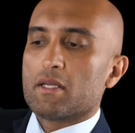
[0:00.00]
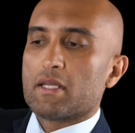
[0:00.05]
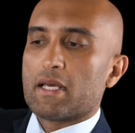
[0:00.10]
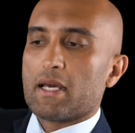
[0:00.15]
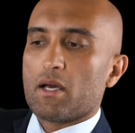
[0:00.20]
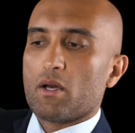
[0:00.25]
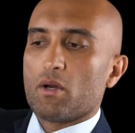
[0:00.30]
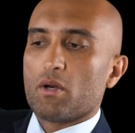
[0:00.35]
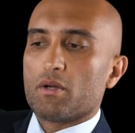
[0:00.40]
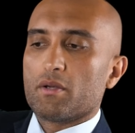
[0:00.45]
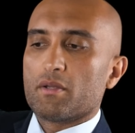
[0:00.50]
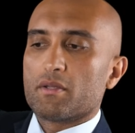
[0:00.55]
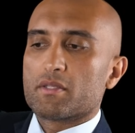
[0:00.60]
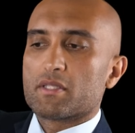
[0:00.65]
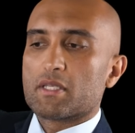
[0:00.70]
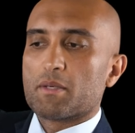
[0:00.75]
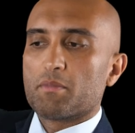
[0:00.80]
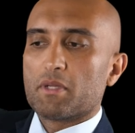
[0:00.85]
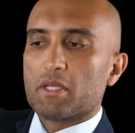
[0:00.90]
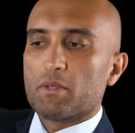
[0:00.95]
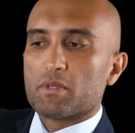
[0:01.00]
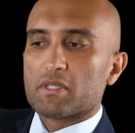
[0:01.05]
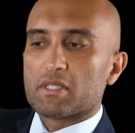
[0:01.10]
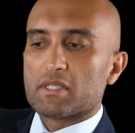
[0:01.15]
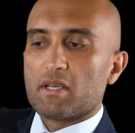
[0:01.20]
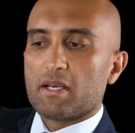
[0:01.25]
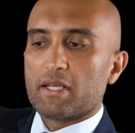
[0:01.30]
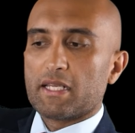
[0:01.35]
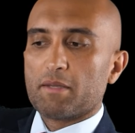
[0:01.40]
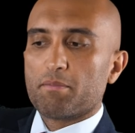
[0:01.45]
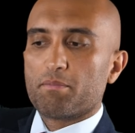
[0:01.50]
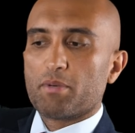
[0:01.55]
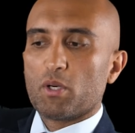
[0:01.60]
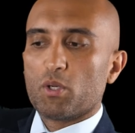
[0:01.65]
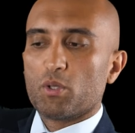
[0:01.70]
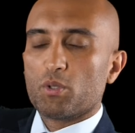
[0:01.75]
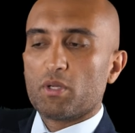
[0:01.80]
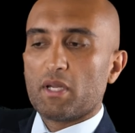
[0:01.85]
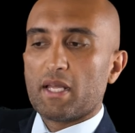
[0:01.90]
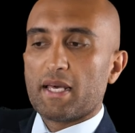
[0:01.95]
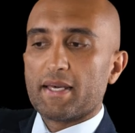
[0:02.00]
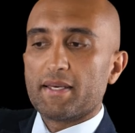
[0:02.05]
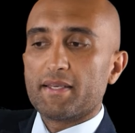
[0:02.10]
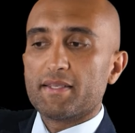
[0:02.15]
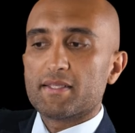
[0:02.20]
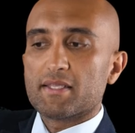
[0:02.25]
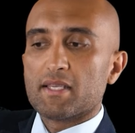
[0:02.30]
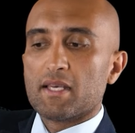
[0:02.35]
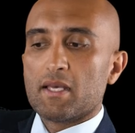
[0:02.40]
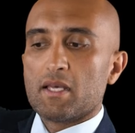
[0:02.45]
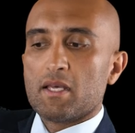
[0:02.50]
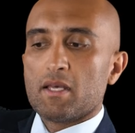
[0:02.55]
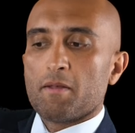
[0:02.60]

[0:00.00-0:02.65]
Now, somebody with slightly bowed legs